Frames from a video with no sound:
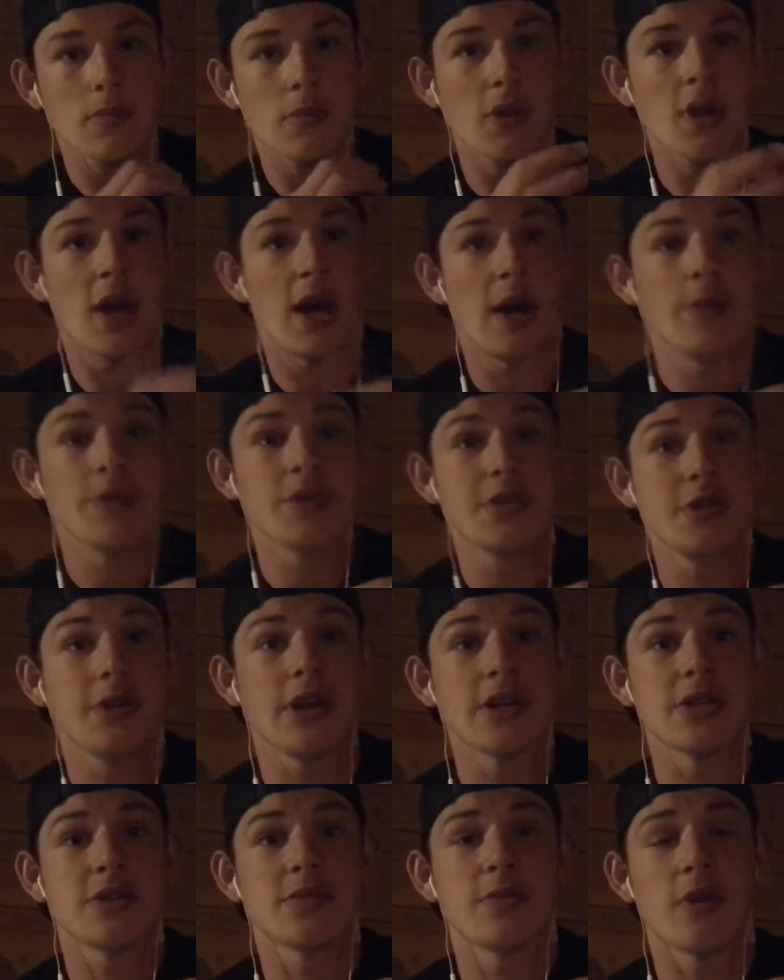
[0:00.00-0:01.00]
I will see you
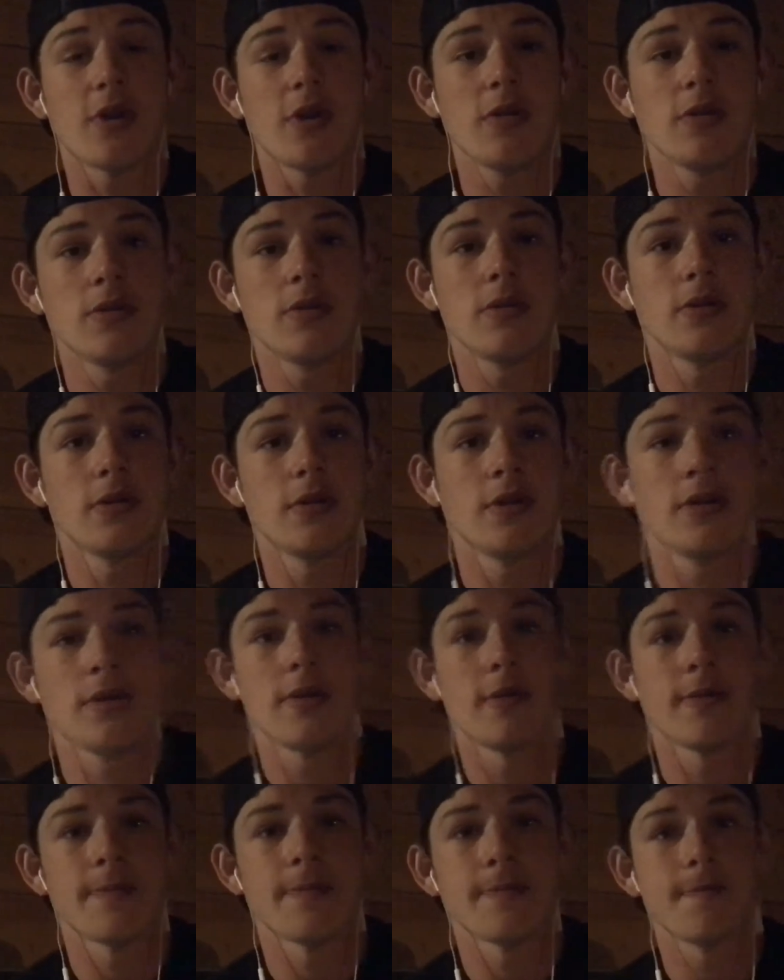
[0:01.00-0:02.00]
guys tomorrow,
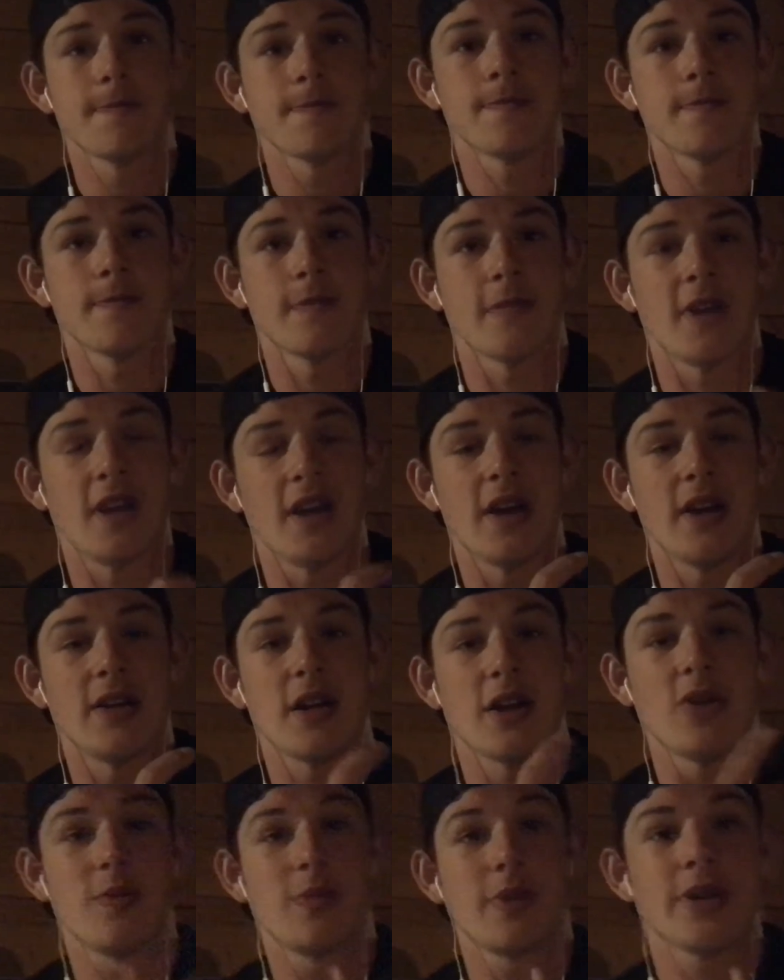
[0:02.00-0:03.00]
and
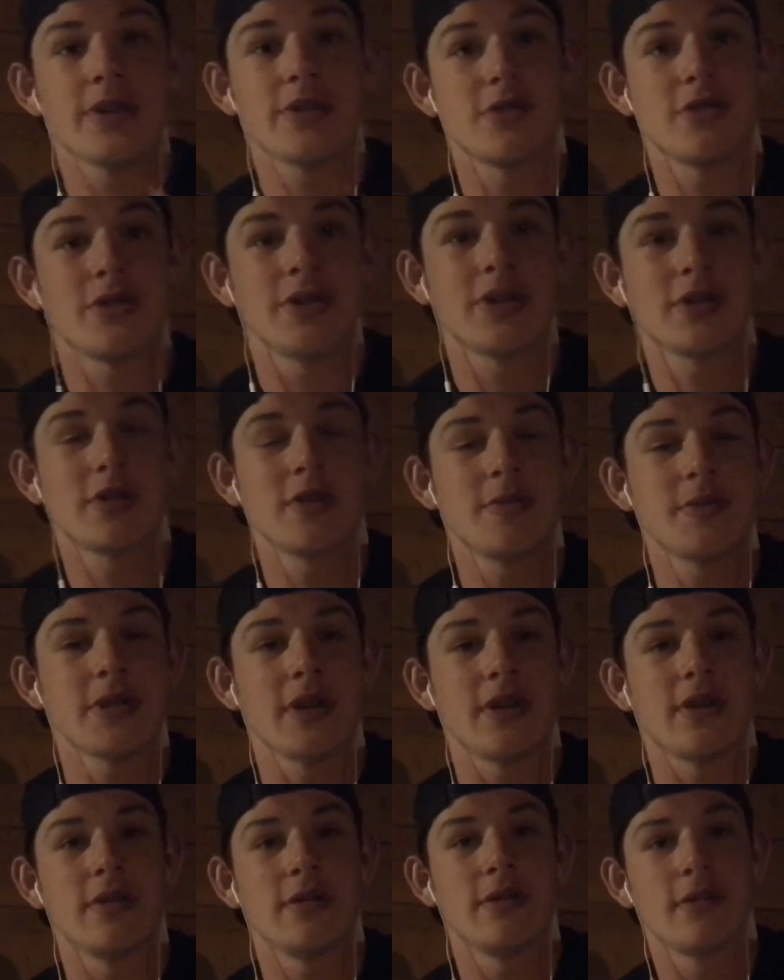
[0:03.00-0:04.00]
I hope you guys are enjoying the clips again.